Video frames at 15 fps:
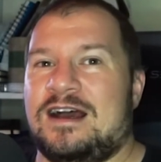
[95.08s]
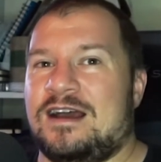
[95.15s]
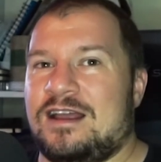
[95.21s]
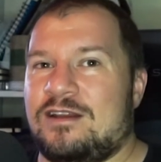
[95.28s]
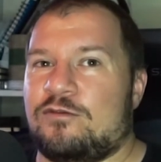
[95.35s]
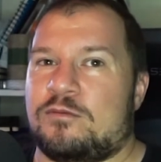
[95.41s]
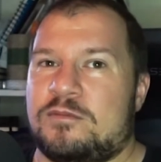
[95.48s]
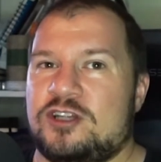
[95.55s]

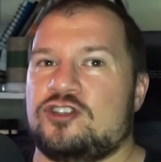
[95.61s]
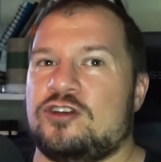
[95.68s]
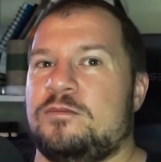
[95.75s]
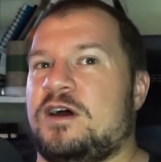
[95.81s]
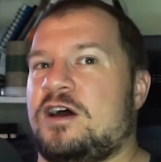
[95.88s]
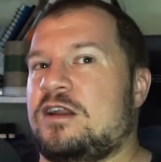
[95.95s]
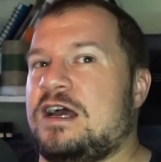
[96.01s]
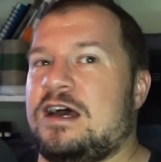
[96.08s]
information
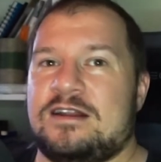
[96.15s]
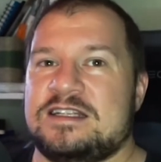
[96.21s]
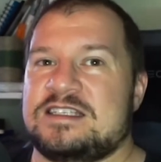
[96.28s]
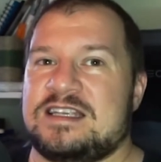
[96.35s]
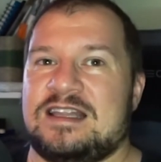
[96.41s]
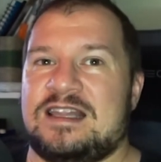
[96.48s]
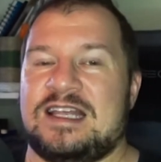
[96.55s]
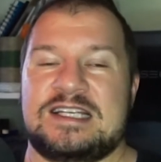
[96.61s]
about how to
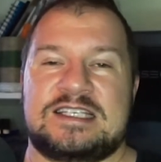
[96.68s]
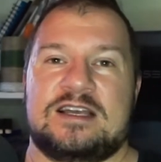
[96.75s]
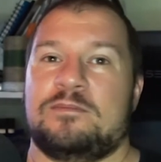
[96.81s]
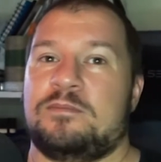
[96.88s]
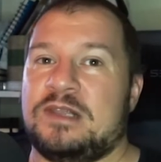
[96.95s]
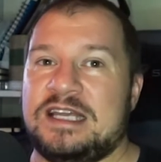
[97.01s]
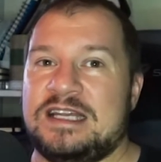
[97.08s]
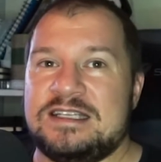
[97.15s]
set things up,
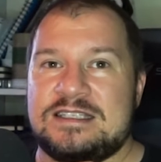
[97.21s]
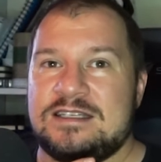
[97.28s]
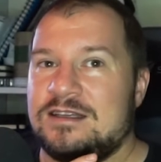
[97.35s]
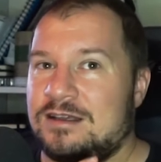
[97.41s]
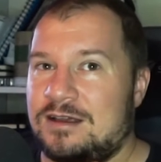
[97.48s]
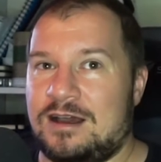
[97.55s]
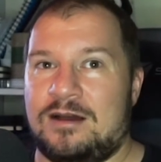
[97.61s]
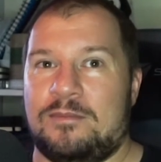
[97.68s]
please
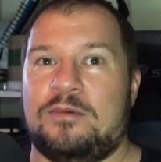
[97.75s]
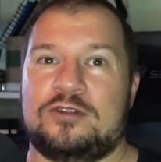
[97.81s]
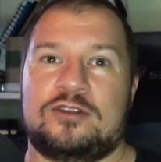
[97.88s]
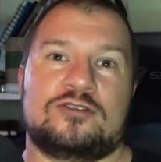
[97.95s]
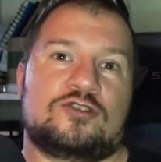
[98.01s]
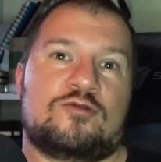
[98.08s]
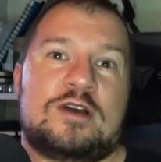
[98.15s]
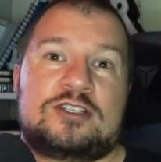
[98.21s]
put
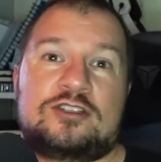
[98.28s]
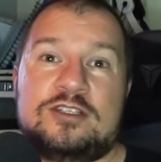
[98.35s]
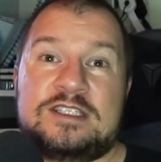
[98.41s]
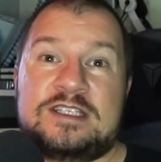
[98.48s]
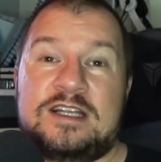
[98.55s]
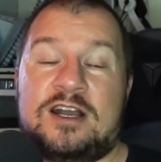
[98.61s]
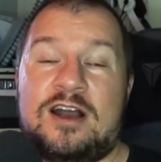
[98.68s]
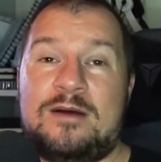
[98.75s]
those questions
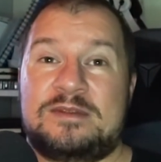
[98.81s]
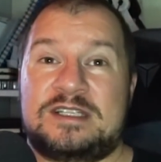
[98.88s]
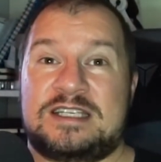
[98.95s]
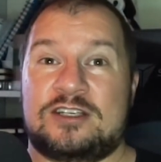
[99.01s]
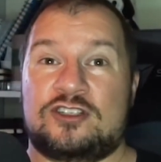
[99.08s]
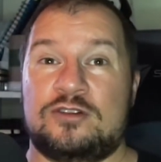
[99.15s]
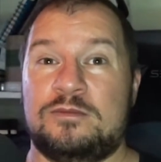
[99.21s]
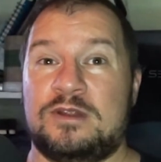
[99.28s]
in the comment
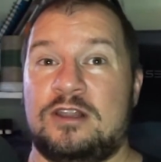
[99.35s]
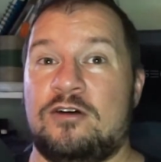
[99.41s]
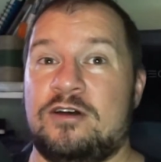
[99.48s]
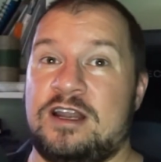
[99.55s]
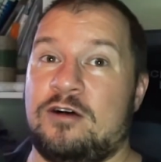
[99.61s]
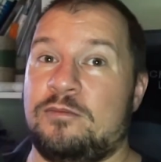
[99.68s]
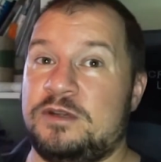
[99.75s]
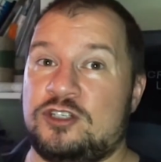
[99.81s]
section below,
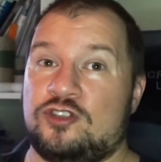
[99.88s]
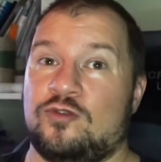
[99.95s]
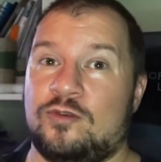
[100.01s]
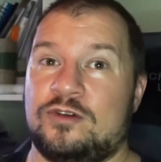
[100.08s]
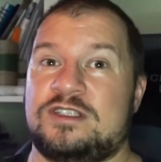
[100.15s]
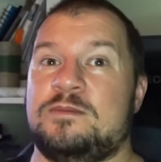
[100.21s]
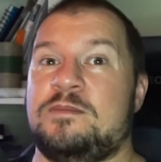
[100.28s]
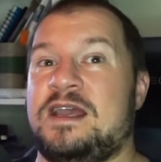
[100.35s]
and I'll be sure
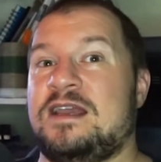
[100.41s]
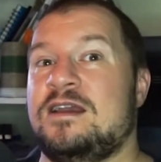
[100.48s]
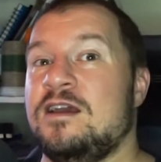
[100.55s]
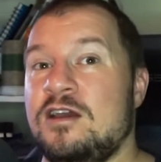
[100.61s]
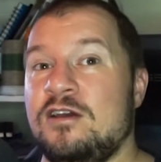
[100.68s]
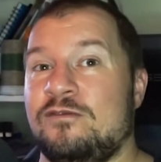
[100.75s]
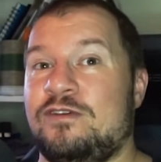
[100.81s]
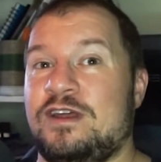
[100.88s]
to make
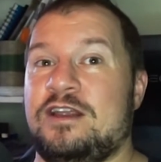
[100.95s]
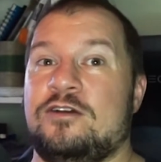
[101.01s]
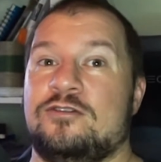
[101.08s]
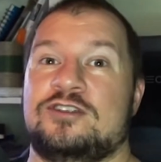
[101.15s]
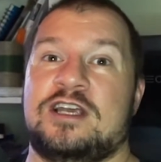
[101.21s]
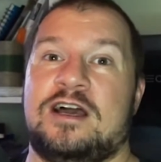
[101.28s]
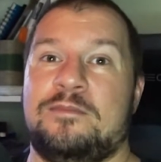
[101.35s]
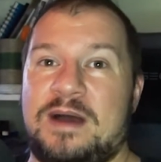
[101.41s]

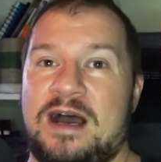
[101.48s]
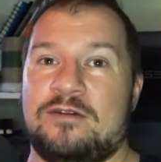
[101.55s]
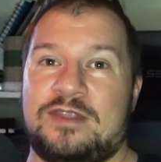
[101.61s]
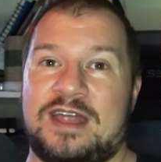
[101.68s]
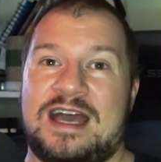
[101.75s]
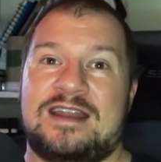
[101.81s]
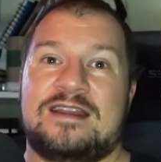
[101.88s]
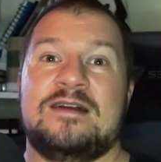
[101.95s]
videos about that.